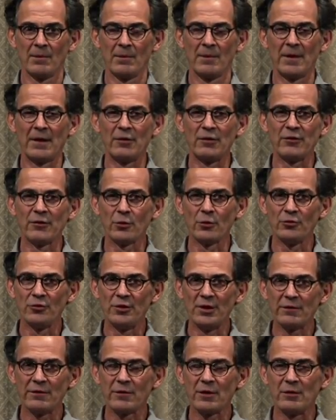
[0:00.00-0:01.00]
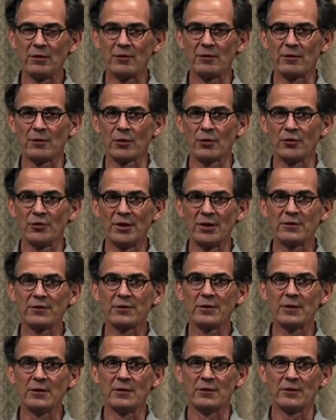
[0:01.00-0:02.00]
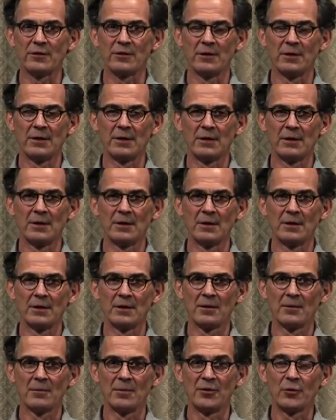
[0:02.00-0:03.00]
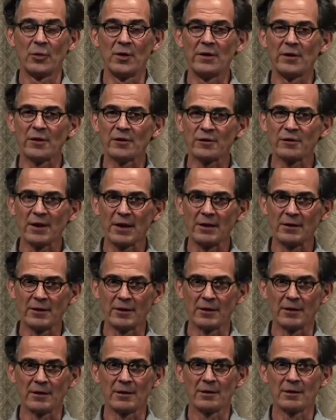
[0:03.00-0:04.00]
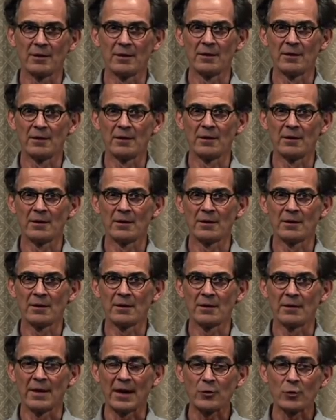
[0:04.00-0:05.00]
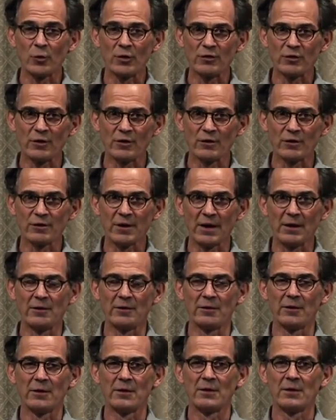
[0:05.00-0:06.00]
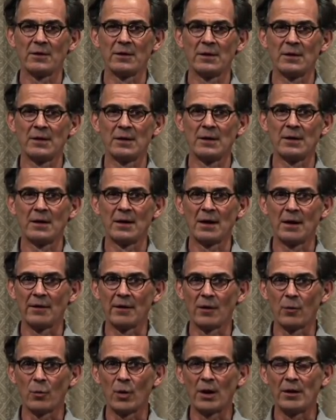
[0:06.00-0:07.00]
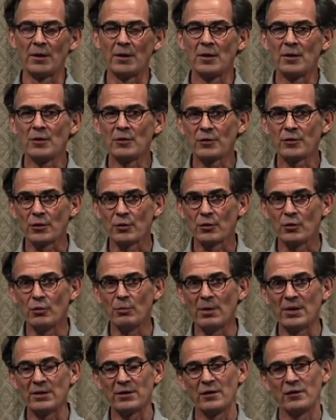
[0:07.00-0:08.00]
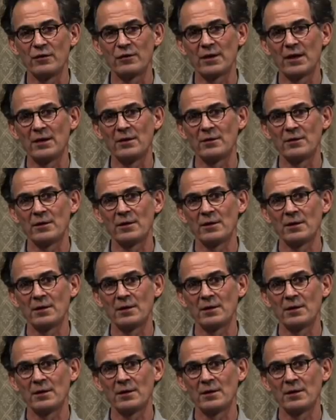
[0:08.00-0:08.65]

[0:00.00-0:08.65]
There is no difference or distance between the sender, that which is sent, and the one to whom it is sent.